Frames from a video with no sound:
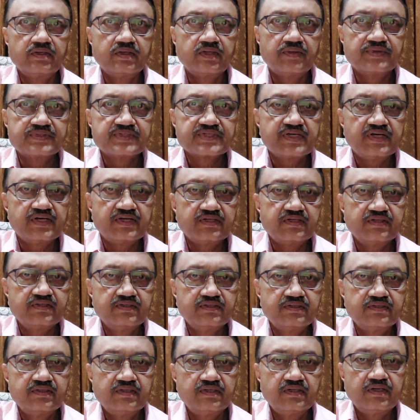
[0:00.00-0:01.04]
Namaskar,
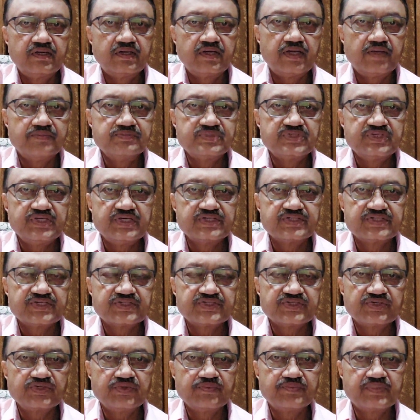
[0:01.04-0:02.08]
I am C. A.
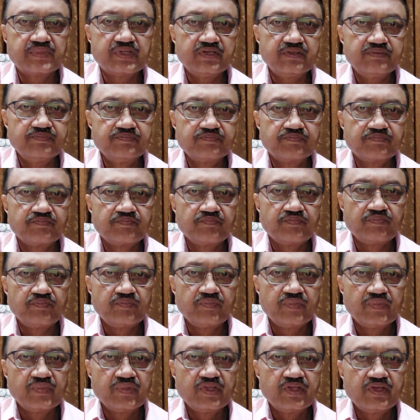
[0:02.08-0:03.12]
Shashi Gupta.
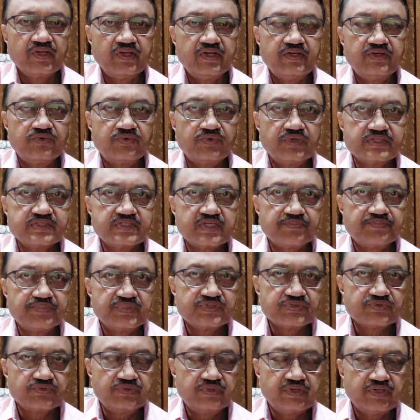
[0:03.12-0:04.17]
In today's
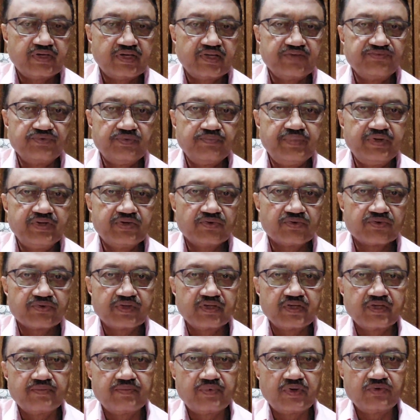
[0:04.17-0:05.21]
episode, I will be
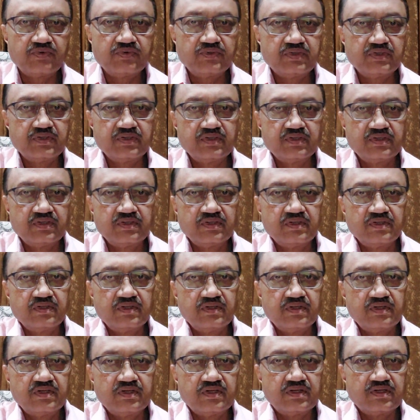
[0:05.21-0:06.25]
talking about
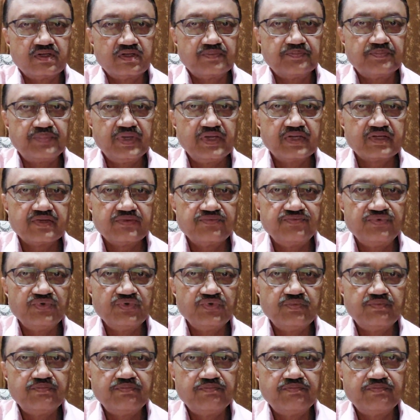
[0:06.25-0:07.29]
peer
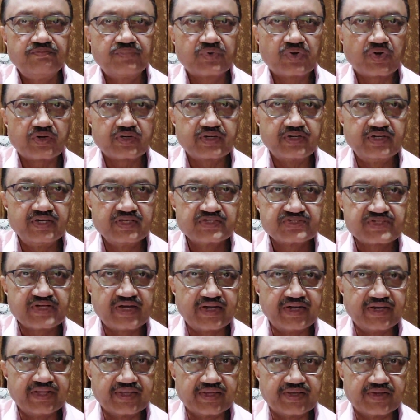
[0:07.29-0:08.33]
review broad
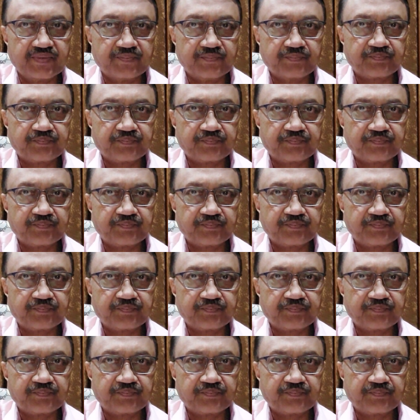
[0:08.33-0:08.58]
understanding.